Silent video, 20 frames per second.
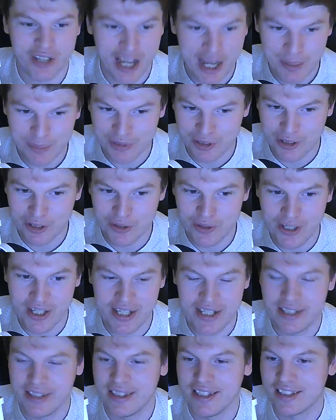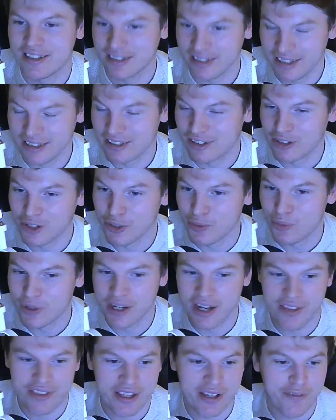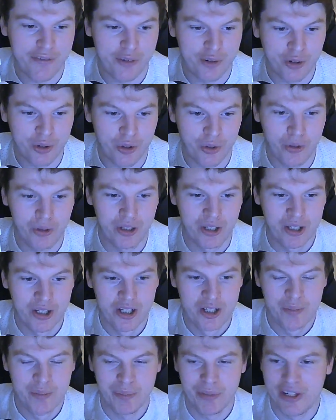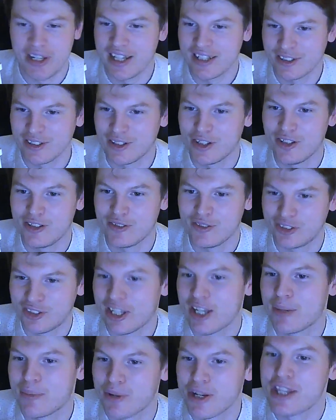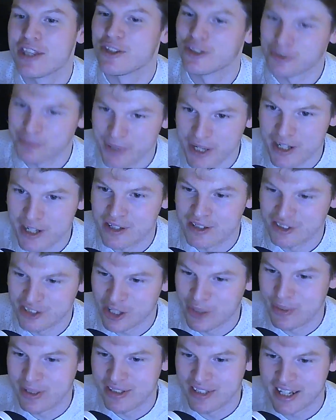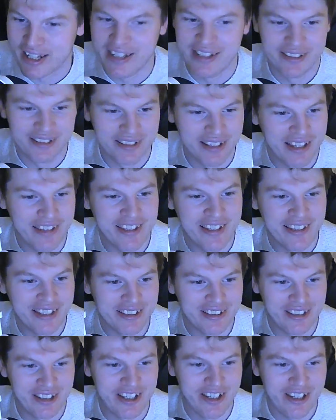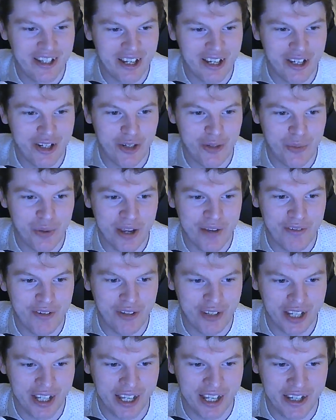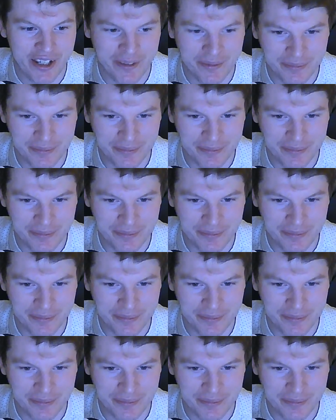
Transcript: Absolutely, this is a good win, I think, for all. But let's not celebrate the spin, shall we say? I think that's a good way of looking at it.